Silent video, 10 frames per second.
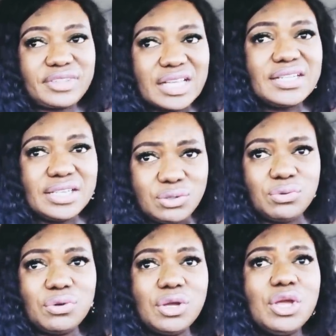They
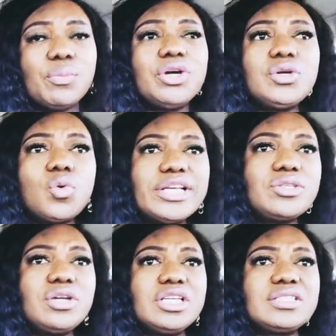do. But the
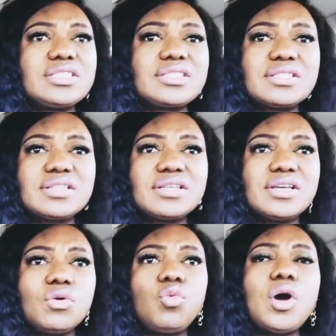question is,
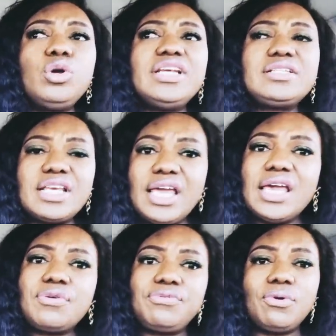what will it
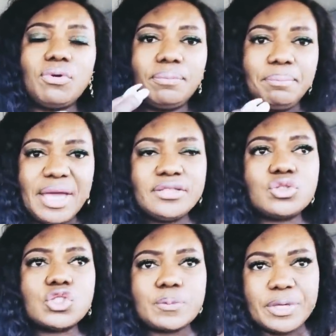take for men
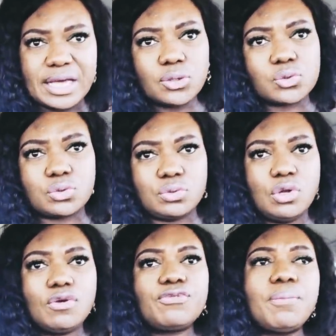to speak out,
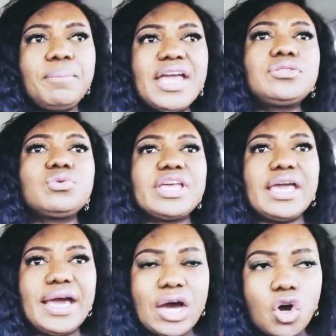for men to
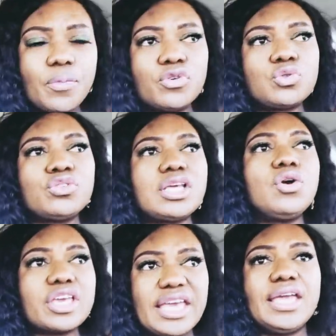get help, to say,
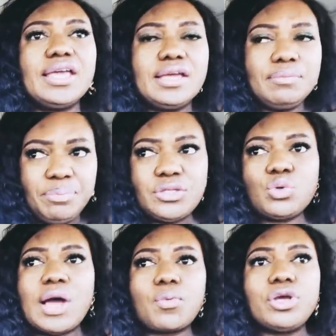okay, me
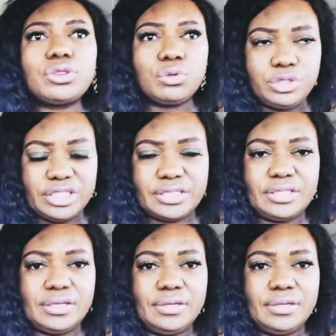too, I'm going through this.